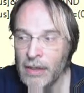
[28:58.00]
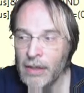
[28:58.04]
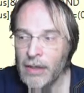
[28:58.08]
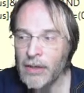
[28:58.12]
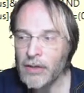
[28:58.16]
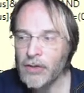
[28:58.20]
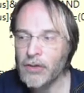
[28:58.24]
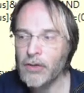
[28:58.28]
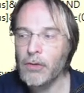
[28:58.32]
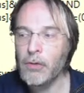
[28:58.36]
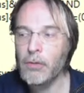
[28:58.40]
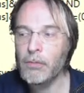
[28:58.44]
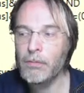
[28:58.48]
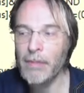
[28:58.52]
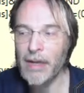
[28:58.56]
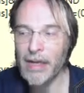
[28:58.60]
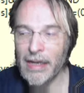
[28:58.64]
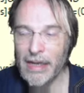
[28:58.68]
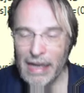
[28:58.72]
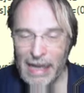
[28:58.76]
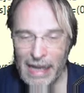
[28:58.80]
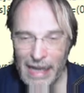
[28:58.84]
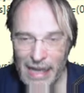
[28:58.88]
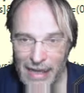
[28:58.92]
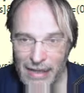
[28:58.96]
to
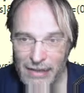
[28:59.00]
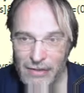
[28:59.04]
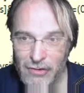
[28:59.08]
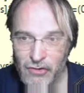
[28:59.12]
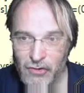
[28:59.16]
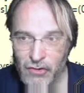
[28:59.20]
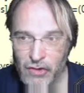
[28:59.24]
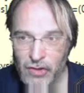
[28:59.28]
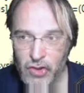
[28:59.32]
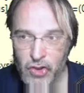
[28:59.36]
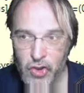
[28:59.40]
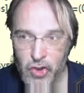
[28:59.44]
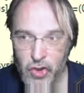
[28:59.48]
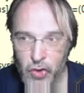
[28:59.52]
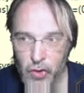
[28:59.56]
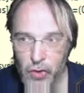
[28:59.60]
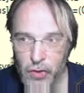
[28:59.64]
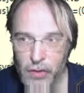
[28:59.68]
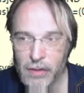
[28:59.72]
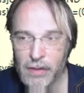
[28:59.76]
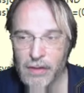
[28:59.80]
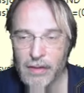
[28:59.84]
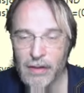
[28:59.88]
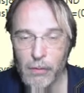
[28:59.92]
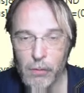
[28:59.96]
make extra
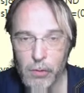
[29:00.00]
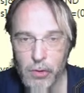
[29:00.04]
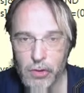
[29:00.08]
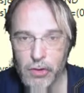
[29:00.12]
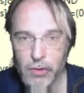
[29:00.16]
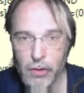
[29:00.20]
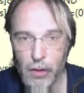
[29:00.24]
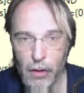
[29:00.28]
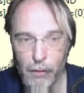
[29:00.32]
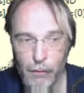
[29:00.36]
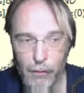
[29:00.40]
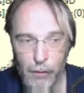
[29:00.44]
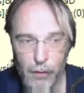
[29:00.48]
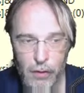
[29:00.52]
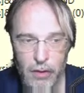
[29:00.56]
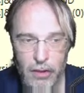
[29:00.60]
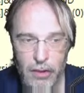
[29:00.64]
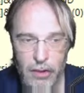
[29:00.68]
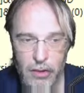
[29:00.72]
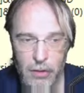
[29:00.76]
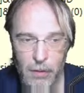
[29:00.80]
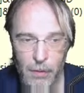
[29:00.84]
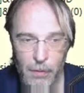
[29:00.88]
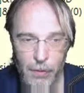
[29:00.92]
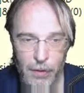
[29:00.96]
sure that I wasn't
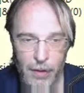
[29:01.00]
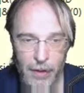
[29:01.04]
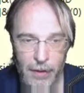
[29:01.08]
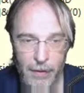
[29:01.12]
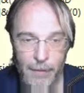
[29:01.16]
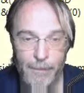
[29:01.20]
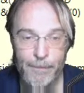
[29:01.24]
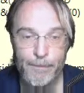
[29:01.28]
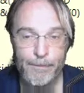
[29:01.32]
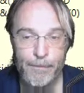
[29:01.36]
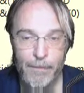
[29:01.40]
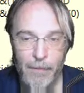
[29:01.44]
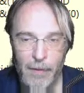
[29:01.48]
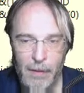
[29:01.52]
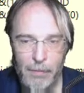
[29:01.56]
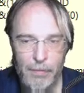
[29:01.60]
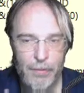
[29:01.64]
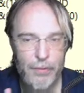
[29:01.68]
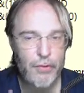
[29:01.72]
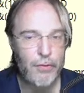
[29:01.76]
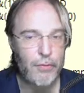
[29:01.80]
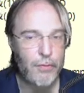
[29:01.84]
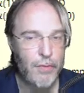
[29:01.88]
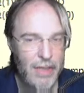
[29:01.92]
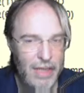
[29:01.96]
overlooking something.
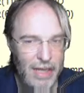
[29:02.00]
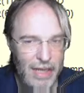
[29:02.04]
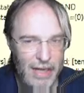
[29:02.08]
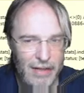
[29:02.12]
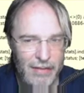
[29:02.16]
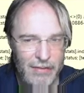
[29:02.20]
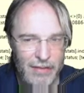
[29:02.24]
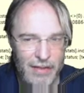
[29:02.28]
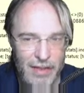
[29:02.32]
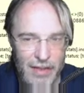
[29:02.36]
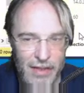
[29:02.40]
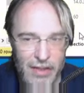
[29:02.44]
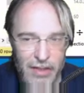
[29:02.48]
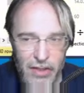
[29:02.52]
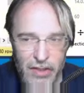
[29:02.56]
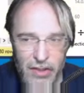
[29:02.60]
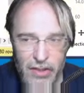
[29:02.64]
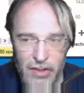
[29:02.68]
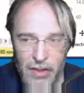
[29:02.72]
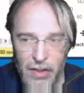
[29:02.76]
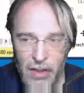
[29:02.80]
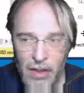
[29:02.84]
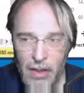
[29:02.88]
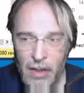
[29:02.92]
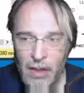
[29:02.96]
But the reality
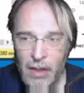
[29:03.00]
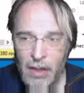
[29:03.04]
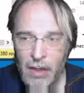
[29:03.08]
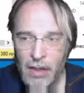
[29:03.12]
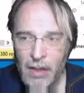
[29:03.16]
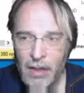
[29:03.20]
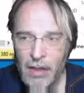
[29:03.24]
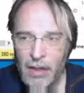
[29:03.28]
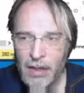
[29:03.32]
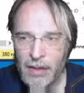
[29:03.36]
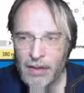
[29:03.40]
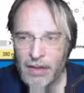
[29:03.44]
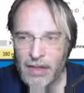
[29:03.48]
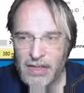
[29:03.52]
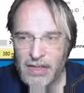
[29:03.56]
is, this